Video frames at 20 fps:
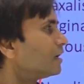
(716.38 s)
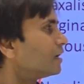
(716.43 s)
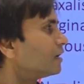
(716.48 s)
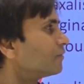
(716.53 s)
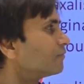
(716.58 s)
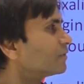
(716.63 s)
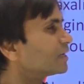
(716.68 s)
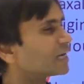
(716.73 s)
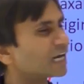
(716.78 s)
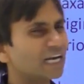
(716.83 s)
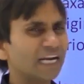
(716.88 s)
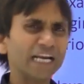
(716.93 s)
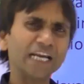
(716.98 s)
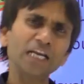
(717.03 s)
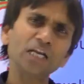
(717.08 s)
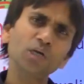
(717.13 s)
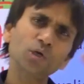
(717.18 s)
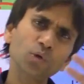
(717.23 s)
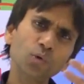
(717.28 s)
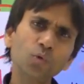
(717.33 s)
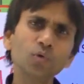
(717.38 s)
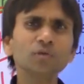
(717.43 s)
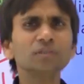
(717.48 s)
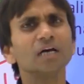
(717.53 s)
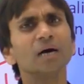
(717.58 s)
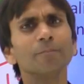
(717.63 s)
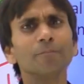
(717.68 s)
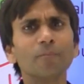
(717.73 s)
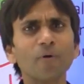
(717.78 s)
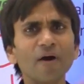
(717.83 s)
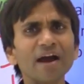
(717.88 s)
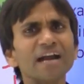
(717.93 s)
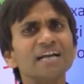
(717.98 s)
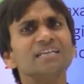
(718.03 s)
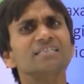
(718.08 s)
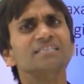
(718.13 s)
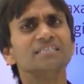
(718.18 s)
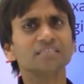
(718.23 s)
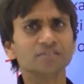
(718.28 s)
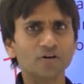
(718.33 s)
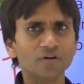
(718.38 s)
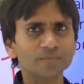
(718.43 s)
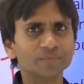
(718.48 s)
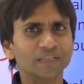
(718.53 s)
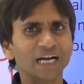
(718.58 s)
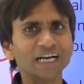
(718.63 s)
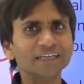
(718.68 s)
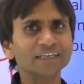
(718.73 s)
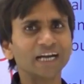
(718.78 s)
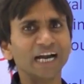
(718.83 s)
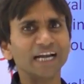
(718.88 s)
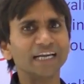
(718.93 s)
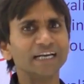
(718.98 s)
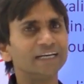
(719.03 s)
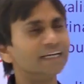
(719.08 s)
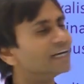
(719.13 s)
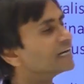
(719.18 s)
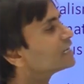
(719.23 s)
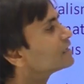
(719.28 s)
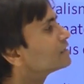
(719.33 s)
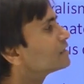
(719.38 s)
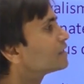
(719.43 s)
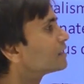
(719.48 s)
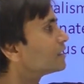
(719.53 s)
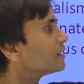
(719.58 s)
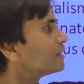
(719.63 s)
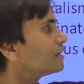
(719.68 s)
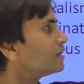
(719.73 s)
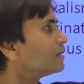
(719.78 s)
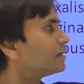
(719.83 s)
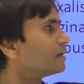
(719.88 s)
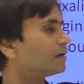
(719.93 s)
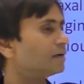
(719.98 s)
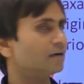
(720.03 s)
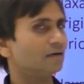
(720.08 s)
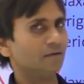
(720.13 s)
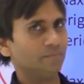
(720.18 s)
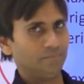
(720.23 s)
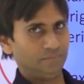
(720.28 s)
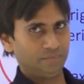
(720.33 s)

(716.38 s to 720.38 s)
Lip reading: we can include the points of that candidate uh,